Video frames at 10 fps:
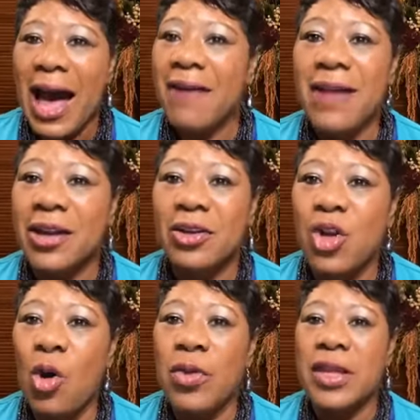I've got to
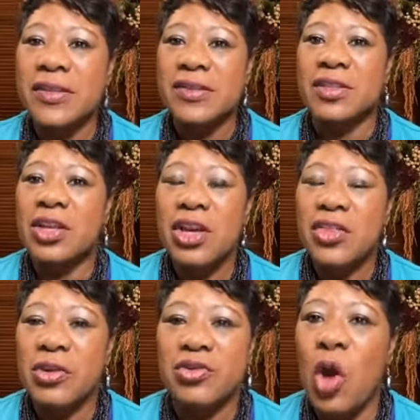know that, listen,
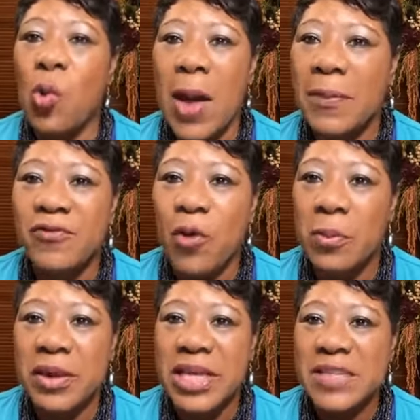there's no weapon
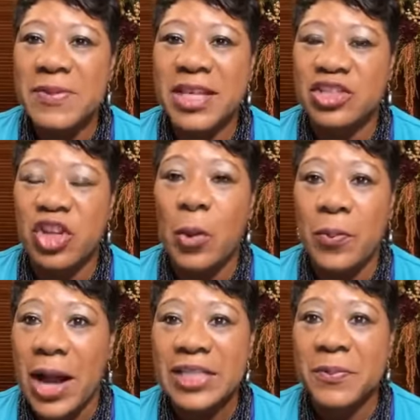formed against me that shall
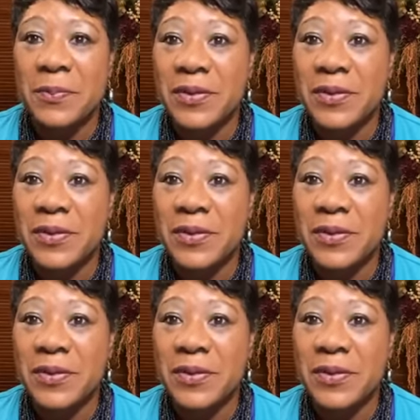prosper.